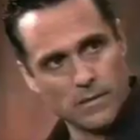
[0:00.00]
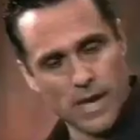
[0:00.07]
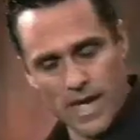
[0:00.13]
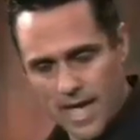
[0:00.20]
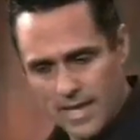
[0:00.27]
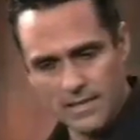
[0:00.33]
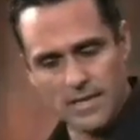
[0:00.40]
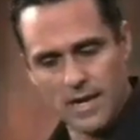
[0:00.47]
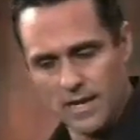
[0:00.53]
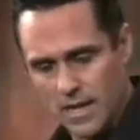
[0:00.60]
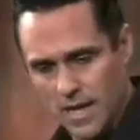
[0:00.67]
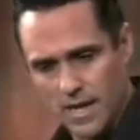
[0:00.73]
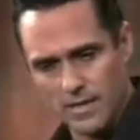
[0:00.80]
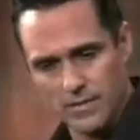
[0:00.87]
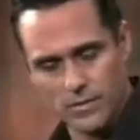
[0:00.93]
I hate that I
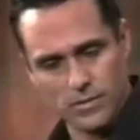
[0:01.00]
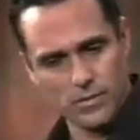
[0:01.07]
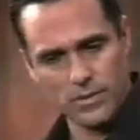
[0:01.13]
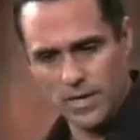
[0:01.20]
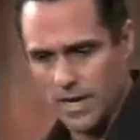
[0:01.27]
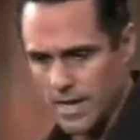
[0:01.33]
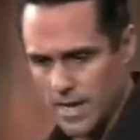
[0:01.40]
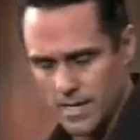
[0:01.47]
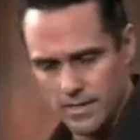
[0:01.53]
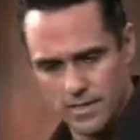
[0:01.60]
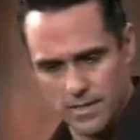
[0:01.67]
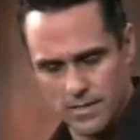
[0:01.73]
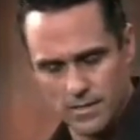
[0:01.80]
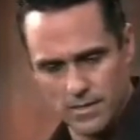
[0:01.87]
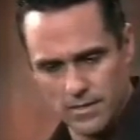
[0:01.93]
lied to her. I hate
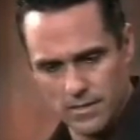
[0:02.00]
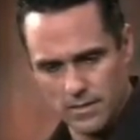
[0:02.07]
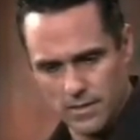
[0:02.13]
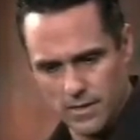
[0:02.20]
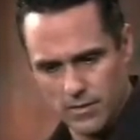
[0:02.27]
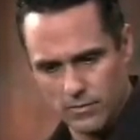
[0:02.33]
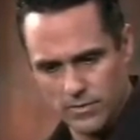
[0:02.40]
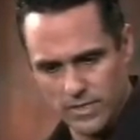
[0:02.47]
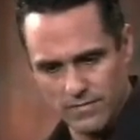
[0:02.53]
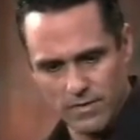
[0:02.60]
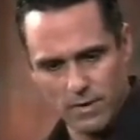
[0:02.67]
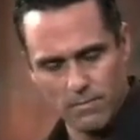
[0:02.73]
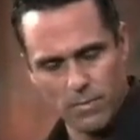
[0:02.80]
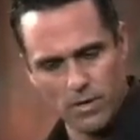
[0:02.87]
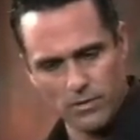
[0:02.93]
that I was
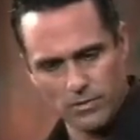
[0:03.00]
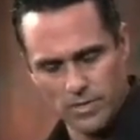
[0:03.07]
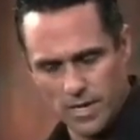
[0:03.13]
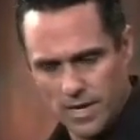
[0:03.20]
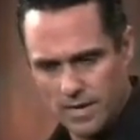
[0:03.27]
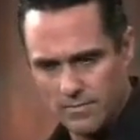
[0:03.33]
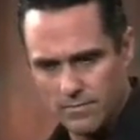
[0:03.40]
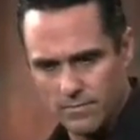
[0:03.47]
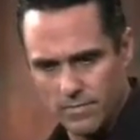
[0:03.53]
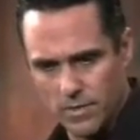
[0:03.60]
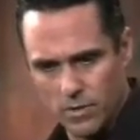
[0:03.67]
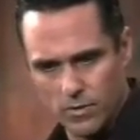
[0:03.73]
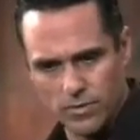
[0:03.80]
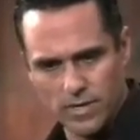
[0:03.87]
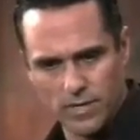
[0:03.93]
living on borrowed time,
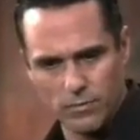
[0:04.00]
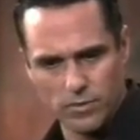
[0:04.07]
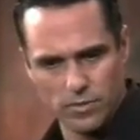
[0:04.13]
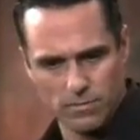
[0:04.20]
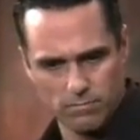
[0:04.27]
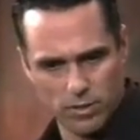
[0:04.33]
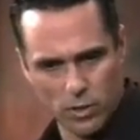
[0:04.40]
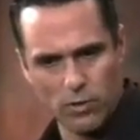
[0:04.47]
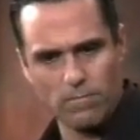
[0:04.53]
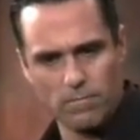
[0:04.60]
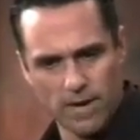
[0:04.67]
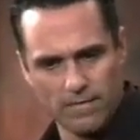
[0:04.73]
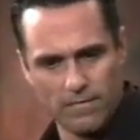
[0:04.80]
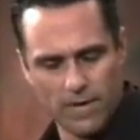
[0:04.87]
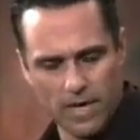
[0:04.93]
knowing that it was going to blow up in
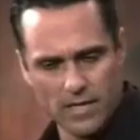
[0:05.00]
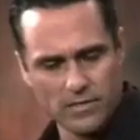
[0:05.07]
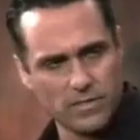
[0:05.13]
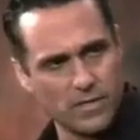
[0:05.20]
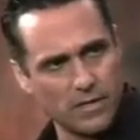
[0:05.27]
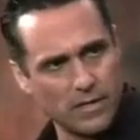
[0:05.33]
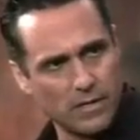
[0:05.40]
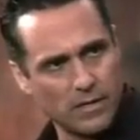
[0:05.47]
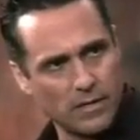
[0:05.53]
my face.